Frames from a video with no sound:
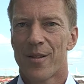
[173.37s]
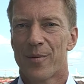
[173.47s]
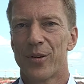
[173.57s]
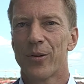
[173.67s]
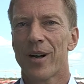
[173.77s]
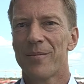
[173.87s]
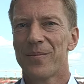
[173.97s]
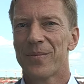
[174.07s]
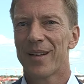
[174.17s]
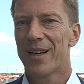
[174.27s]
The
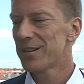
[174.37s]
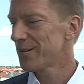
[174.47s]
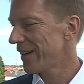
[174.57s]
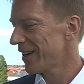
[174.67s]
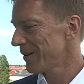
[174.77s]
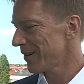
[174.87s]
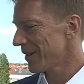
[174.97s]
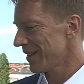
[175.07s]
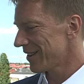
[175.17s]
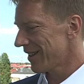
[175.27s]
program is available on
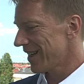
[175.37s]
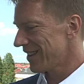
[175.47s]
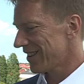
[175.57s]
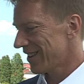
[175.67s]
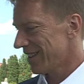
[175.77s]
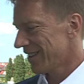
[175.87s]
the internet.